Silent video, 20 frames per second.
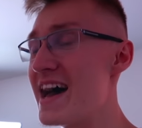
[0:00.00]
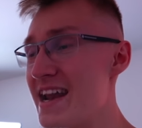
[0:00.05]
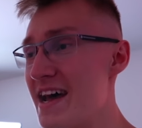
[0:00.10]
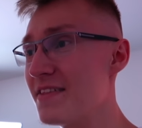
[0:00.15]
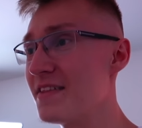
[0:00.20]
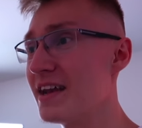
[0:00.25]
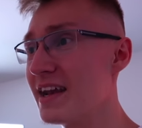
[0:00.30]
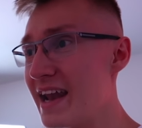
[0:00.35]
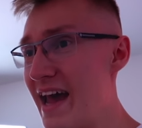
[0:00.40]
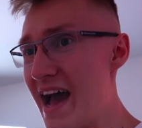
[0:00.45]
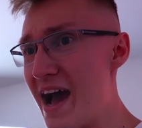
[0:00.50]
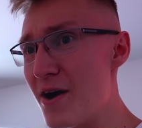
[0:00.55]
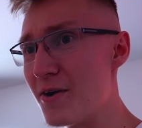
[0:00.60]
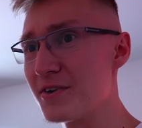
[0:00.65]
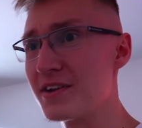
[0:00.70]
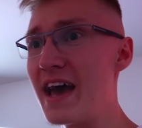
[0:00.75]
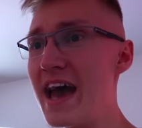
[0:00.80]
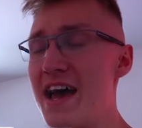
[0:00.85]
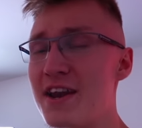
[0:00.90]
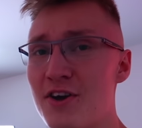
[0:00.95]
another
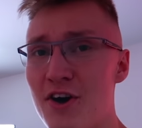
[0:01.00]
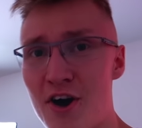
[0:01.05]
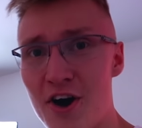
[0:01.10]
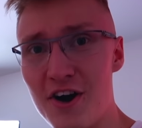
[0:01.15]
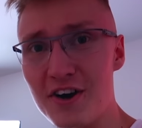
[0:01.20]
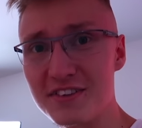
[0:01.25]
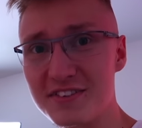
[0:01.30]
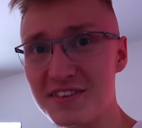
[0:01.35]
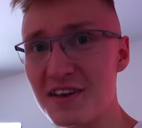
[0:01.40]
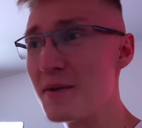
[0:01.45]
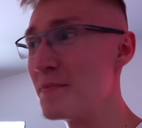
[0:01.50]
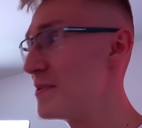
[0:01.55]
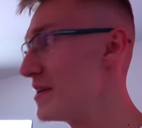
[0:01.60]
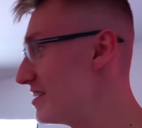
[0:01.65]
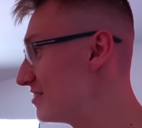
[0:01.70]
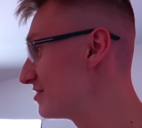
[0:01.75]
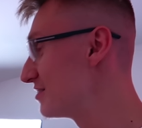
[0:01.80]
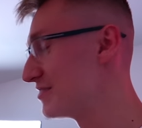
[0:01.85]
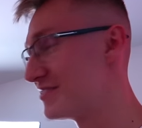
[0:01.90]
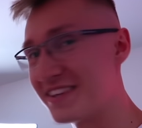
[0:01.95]
loud and hot
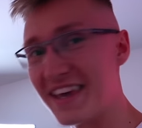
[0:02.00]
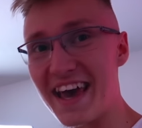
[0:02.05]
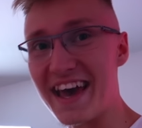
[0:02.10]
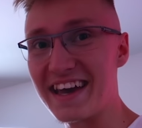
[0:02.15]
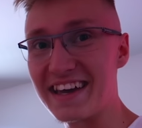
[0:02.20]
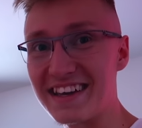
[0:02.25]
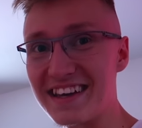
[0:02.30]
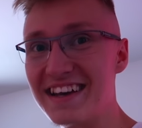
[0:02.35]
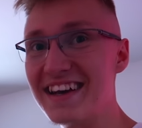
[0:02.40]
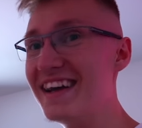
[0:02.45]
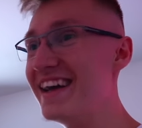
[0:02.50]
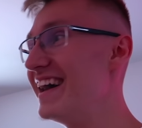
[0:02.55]
piece of tech.